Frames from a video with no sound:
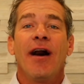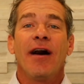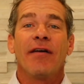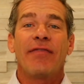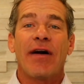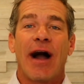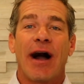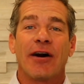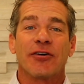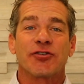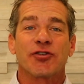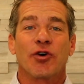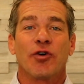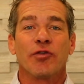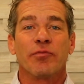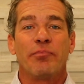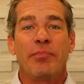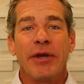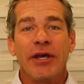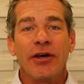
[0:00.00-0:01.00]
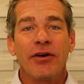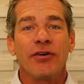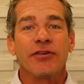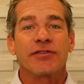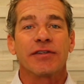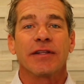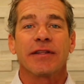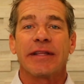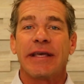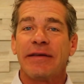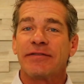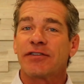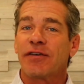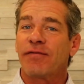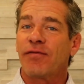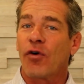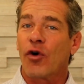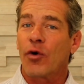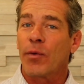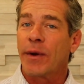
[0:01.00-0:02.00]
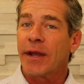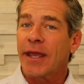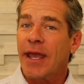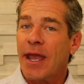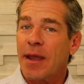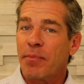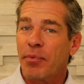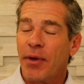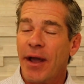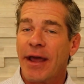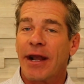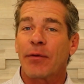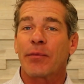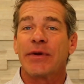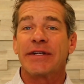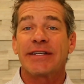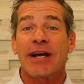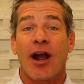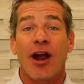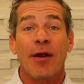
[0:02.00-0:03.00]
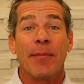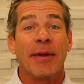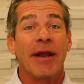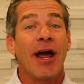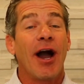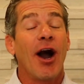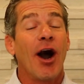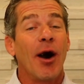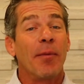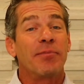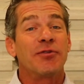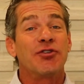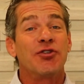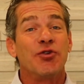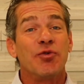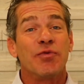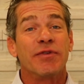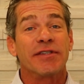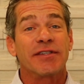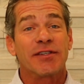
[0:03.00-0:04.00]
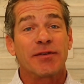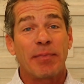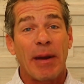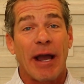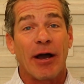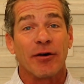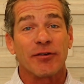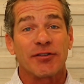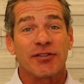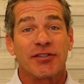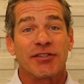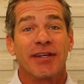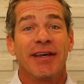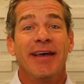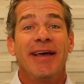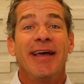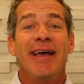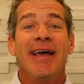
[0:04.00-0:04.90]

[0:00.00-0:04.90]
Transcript: of household bills and leaves the 401k plan and retirement up to the spouse.